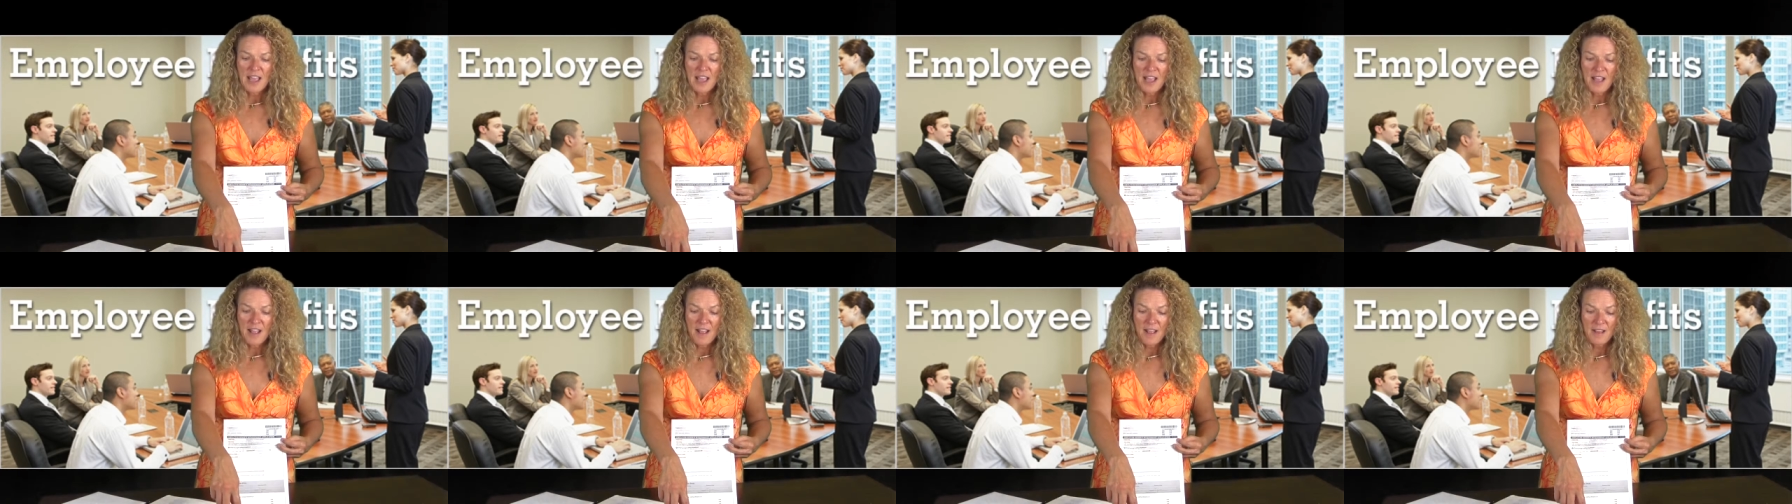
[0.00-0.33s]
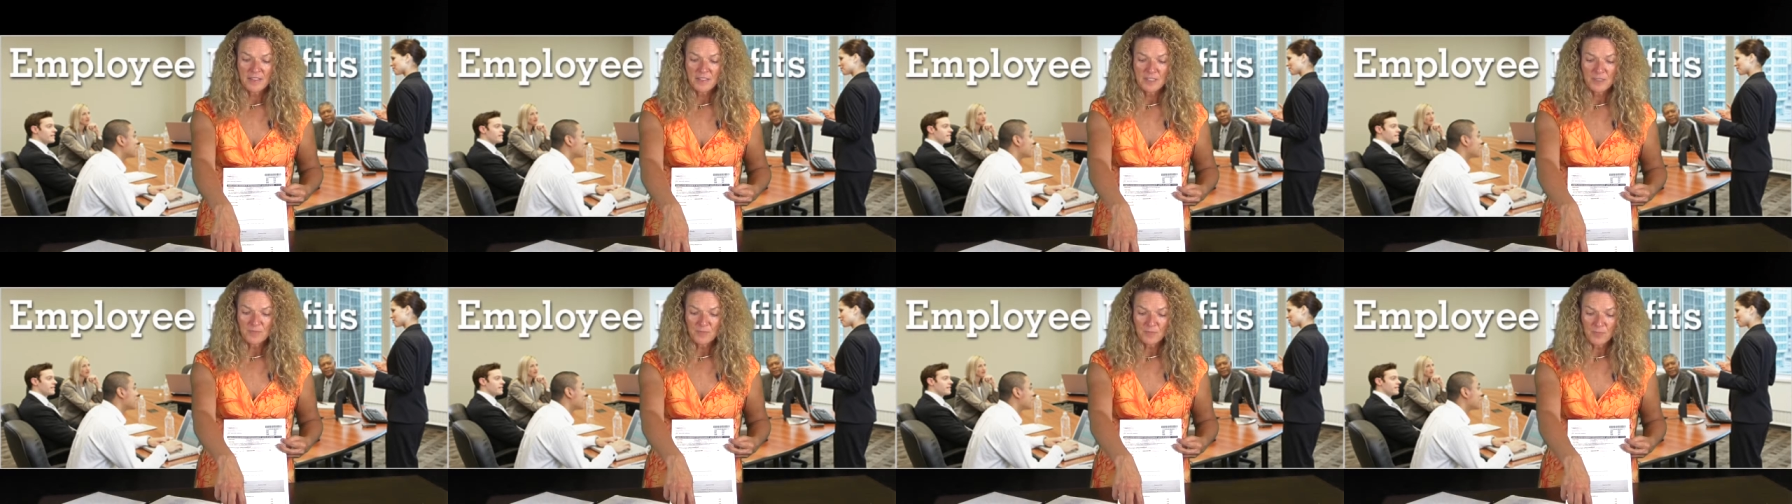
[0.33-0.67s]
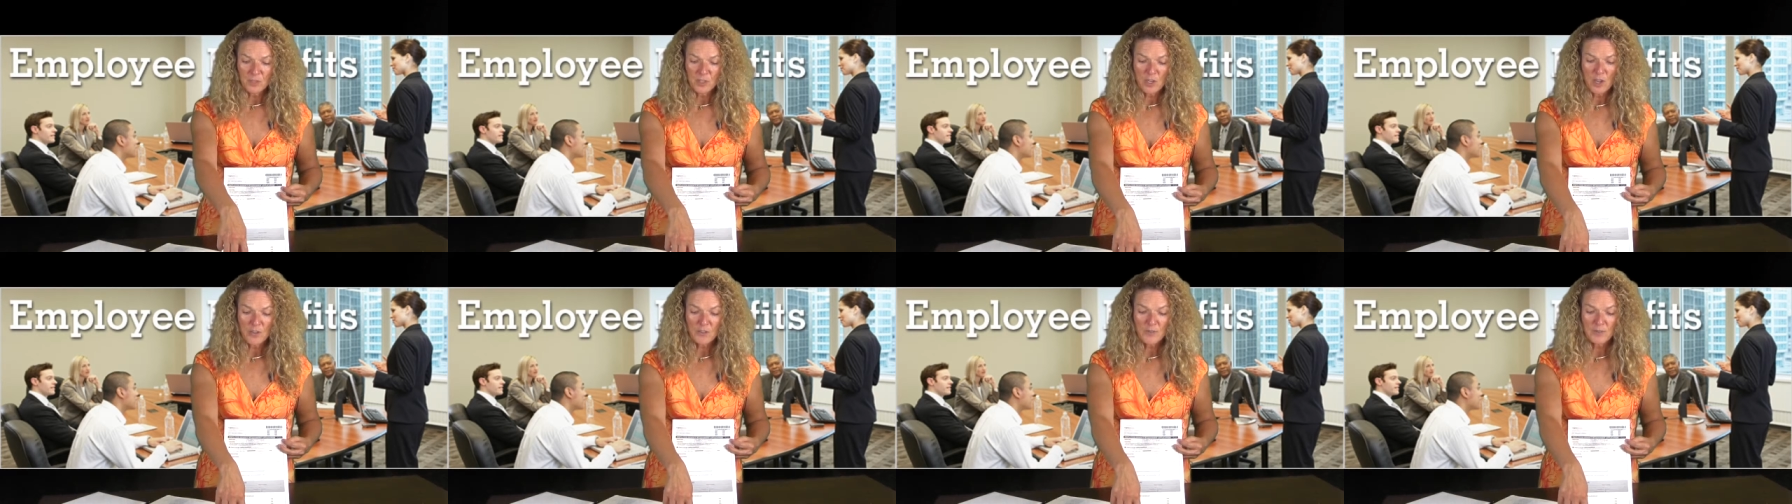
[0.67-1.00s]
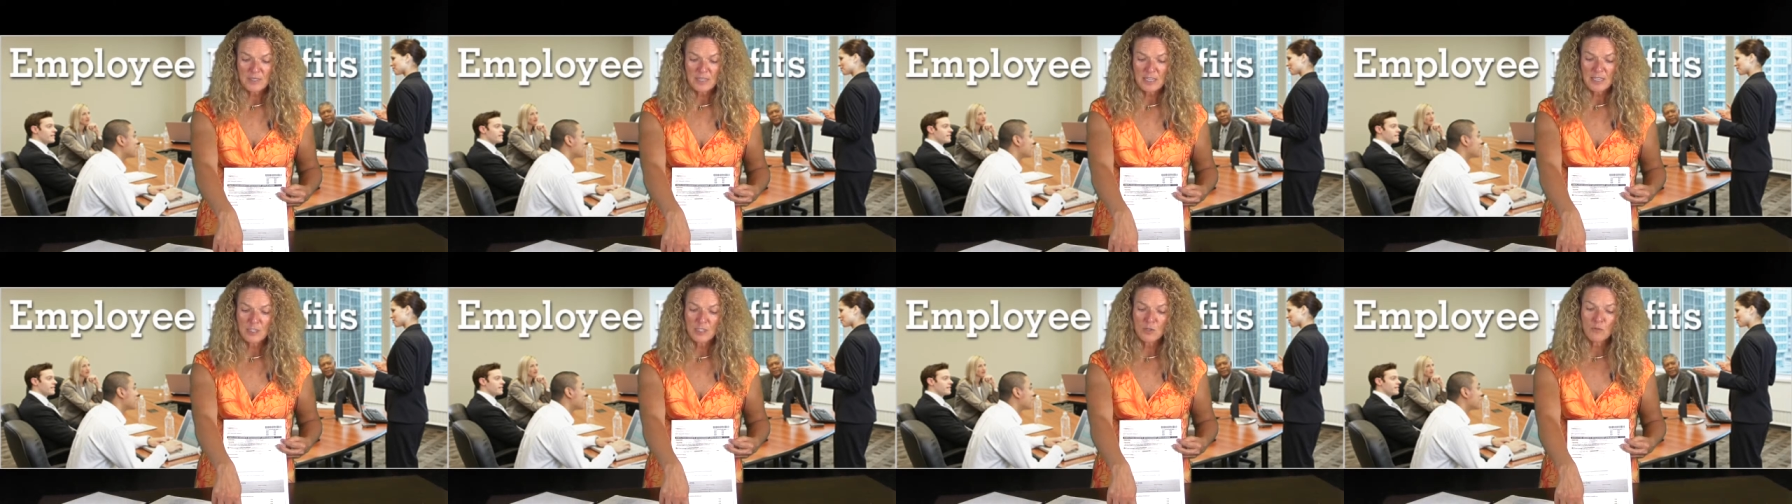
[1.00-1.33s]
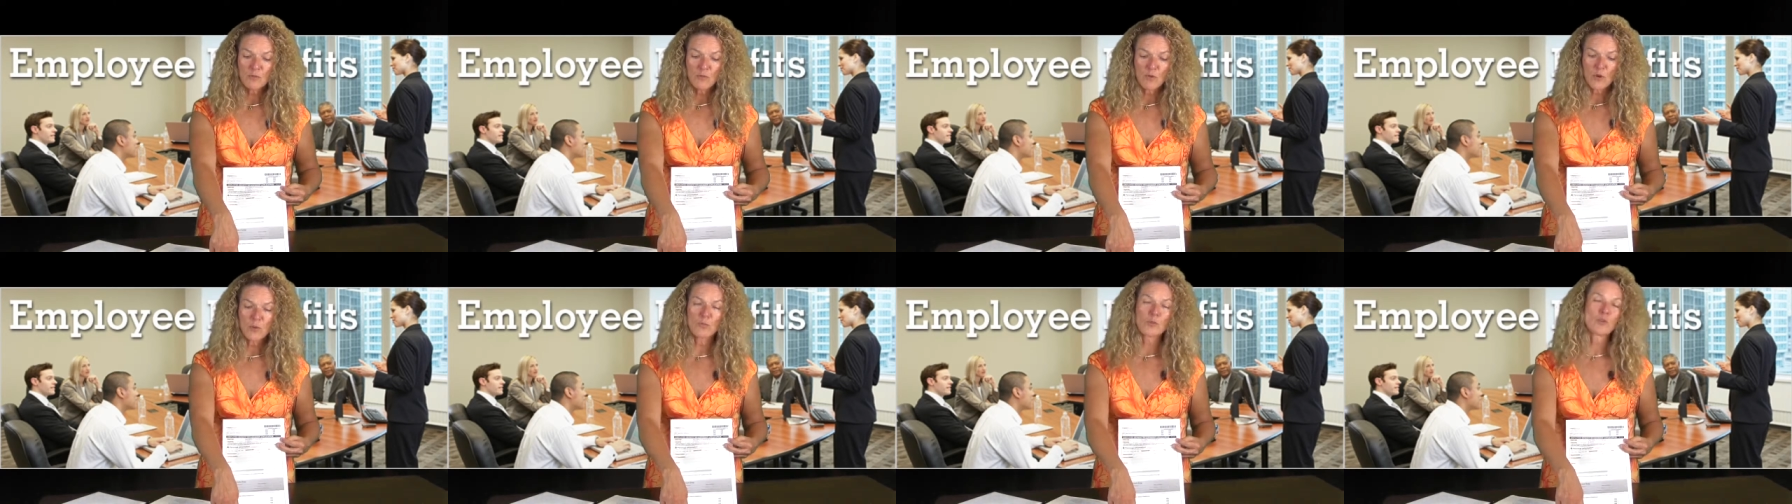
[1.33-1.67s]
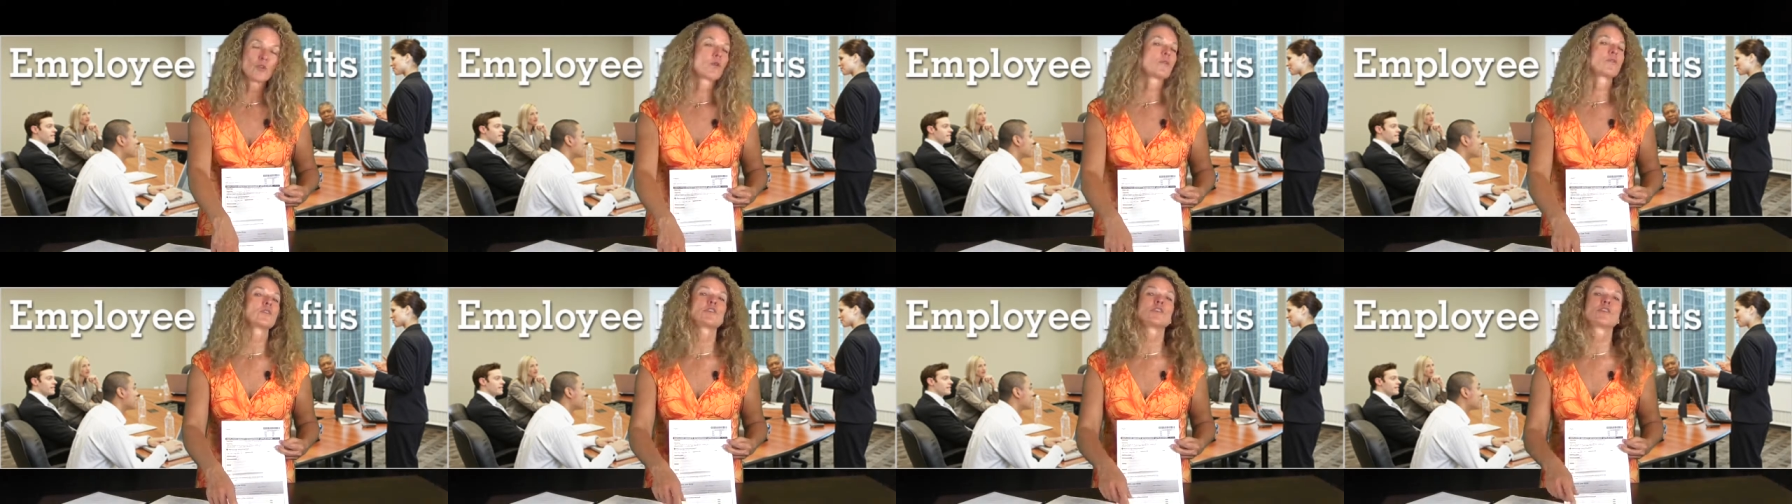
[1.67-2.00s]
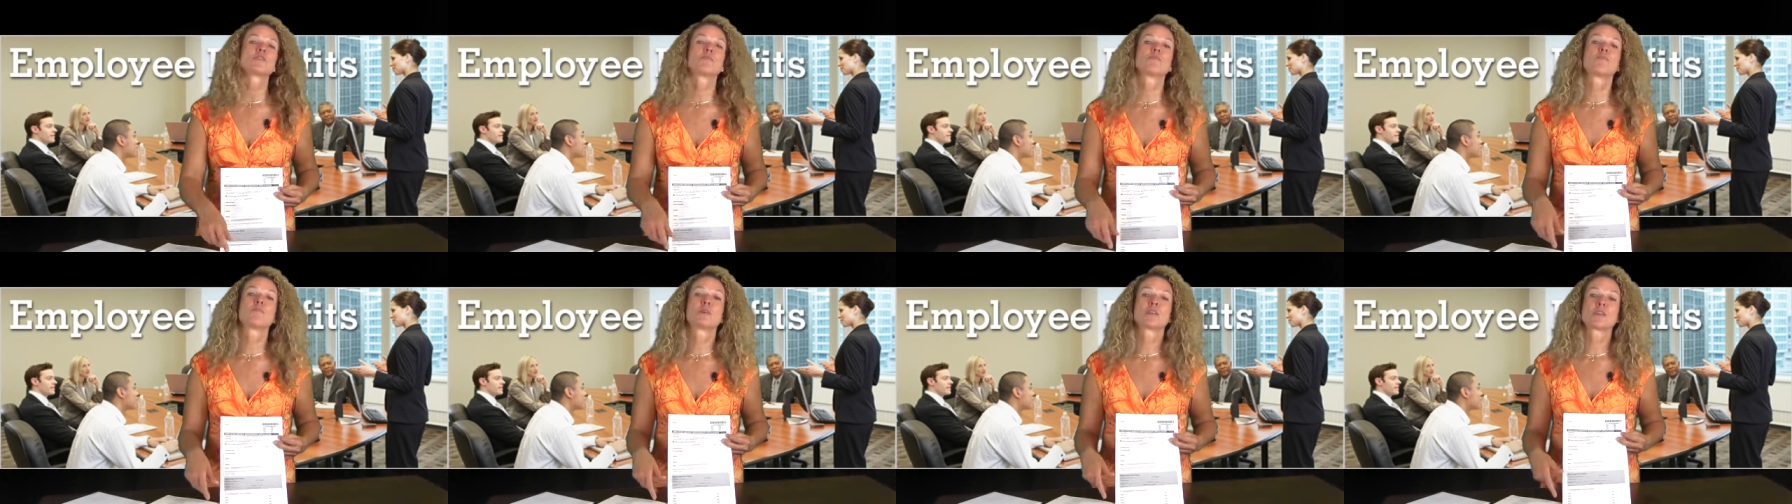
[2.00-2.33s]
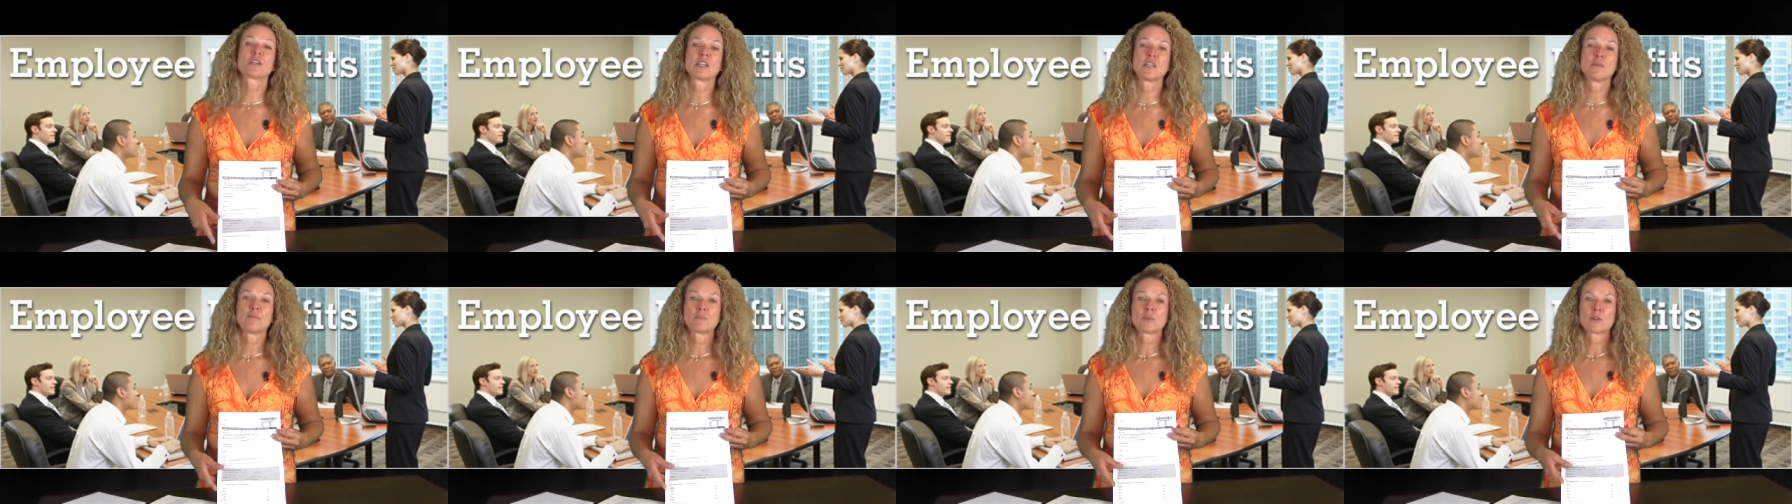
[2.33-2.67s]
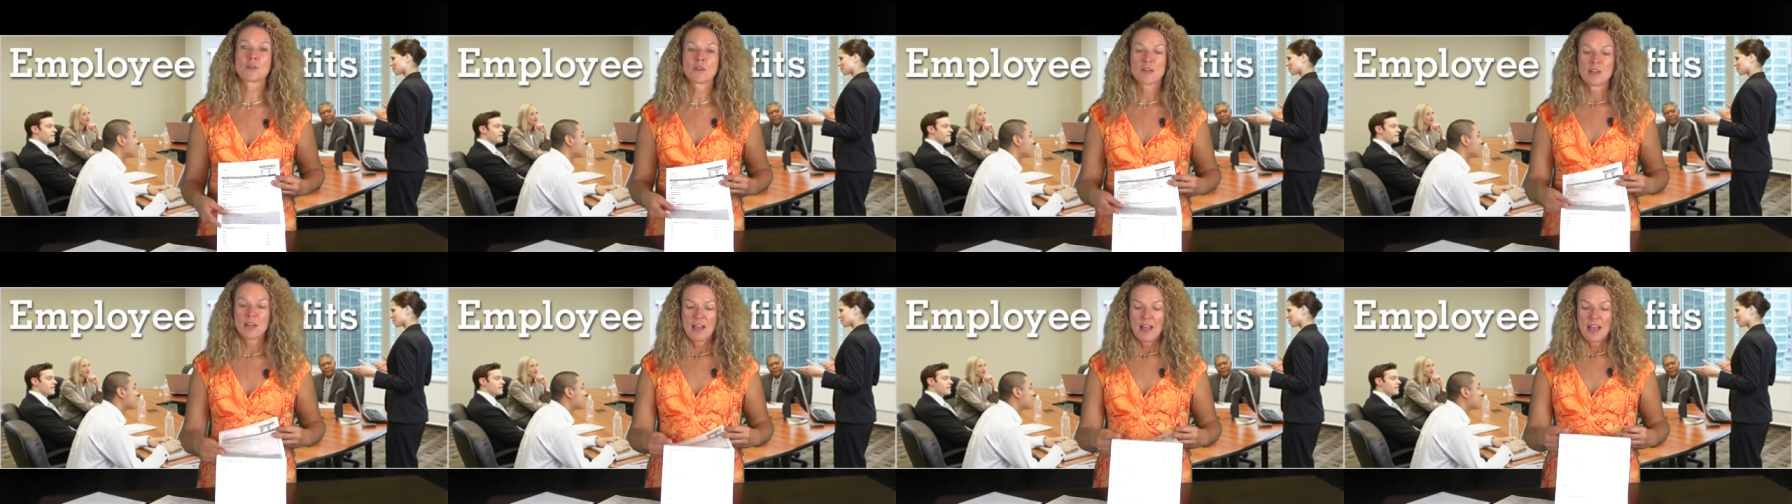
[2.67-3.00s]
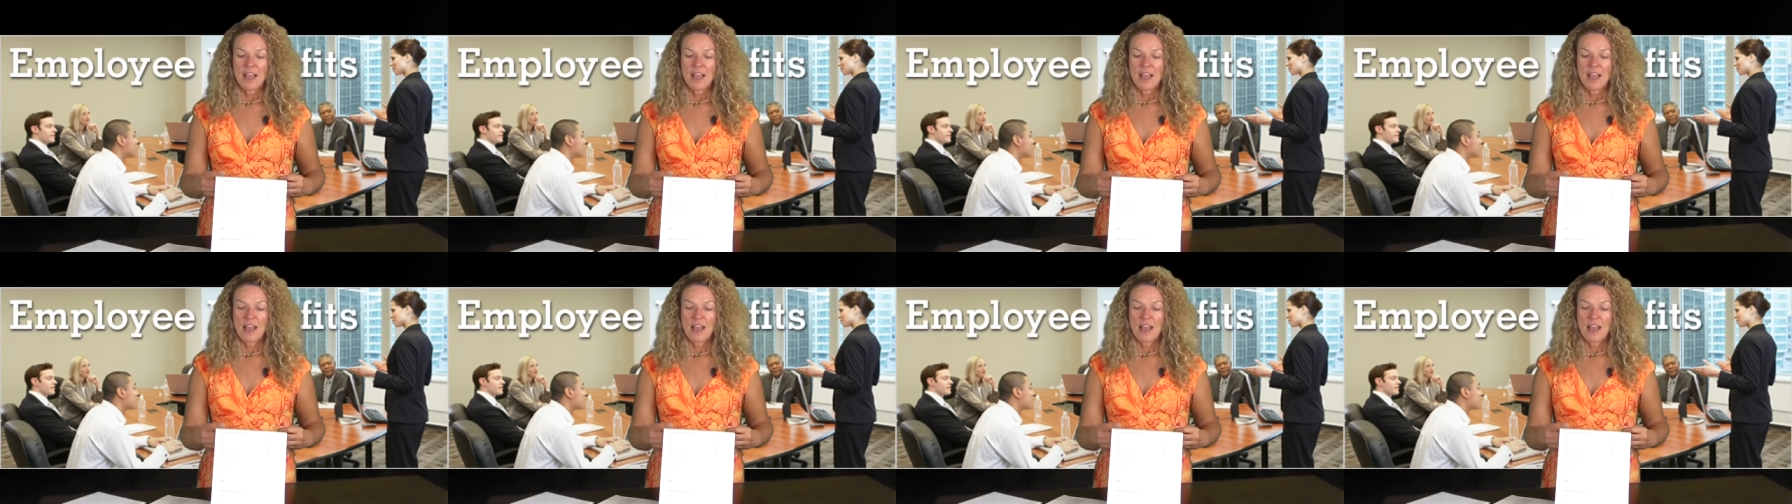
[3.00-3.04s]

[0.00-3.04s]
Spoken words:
and the authorization form will go to your bookkeeper,